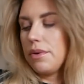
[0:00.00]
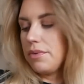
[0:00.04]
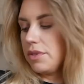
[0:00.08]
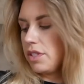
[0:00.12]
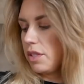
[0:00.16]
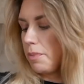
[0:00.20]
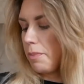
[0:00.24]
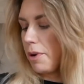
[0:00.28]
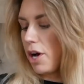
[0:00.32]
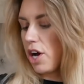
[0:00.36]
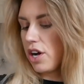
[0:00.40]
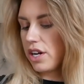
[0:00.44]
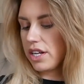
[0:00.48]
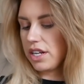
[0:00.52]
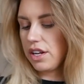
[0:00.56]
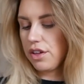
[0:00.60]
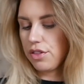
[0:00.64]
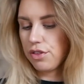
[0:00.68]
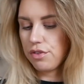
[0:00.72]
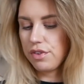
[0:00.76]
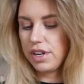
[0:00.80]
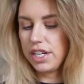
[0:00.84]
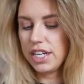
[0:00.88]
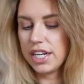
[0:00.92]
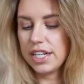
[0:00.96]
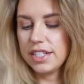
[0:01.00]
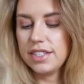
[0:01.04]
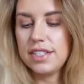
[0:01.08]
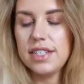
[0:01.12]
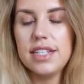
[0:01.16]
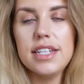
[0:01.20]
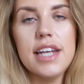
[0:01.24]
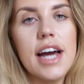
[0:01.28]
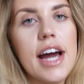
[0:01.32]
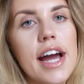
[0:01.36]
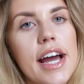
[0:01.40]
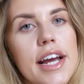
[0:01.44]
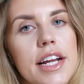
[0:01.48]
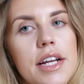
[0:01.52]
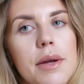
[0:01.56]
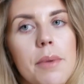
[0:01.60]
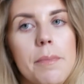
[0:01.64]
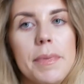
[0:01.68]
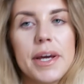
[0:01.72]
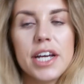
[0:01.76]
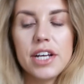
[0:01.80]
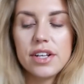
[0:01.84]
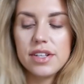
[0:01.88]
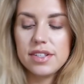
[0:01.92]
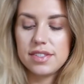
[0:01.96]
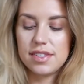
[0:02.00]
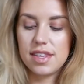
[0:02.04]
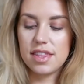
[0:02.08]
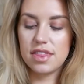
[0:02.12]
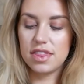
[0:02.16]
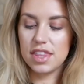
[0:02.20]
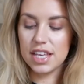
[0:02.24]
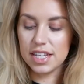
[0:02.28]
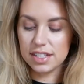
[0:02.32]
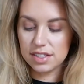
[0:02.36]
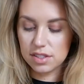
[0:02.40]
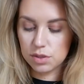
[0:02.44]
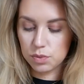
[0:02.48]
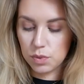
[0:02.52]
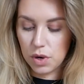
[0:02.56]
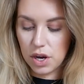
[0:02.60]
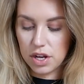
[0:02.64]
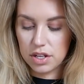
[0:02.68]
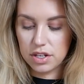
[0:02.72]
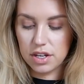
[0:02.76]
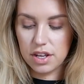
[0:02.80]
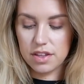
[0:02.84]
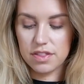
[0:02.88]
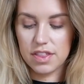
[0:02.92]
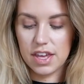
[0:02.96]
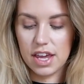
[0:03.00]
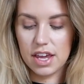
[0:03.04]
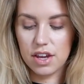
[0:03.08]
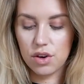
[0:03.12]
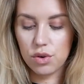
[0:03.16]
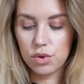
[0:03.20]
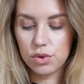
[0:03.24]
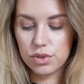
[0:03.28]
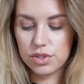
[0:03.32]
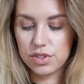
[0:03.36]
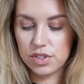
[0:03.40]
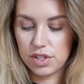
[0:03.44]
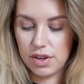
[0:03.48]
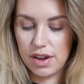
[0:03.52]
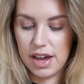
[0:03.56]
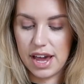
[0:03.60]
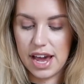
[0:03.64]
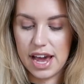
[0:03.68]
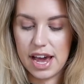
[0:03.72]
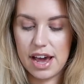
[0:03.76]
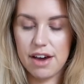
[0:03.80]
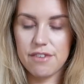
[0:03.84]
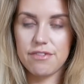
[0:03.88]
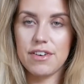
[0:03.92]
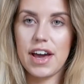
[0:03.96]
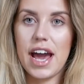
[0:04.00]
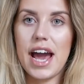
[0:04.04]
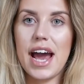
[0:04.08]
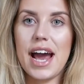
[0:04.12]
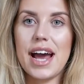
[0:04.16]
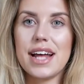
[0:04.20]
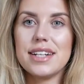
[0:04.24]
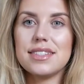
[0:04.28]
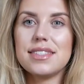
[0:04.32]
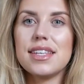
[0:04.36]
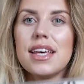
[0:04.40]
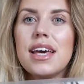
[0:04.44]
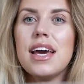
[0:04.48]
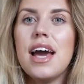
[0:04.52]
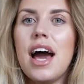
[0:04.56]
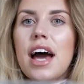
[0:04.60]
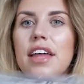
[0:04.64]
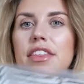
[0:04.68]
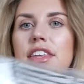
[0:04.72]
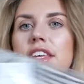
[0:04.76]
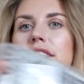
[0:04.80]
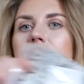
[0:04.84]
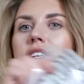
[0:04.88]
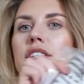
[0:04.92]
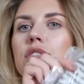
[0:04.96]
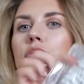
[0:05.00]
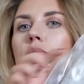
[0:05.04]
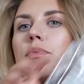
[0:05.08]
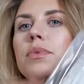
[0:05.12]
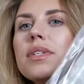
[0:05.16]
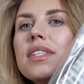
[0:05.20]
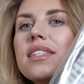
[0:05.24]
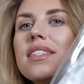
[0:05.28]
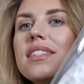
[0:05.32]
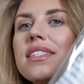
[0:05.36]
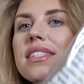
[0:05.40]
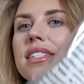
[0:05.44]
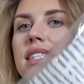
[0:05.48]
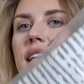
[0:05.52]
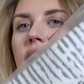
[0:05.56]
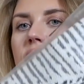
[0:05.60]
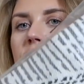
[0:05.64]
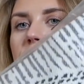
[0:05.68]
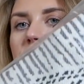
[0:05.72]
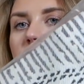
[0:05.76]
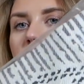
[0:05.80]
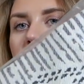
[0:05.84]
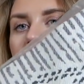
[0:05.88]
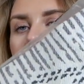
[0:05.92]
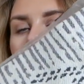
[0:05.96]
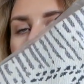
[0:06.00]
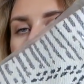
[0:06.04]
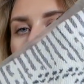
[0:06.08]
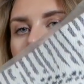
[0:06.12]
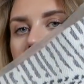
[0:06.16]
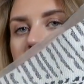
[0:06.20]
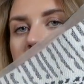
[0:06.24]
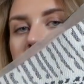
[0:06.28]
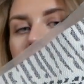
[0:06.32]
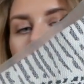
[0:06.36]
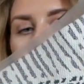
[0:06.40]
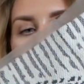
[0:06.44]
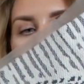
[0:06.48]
that was a bargain at 3 dollars because this one they also have at I think this one was 7 dollars